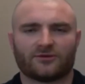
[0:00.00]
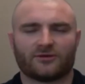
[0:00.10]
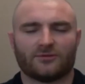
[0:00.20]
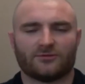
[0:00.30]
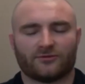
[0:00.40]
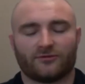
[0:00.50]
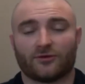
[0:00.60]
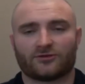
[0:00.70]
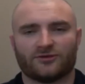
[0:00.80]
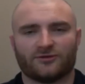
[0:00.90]
it was
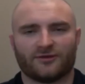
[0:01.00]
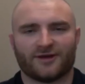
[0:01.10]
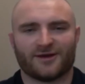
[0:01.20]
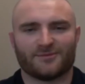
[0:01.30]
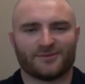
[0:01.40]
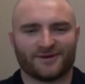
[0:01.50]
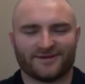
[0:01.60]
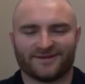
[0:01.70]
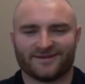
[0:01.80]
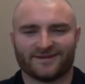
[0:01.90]
unfortunate for them, but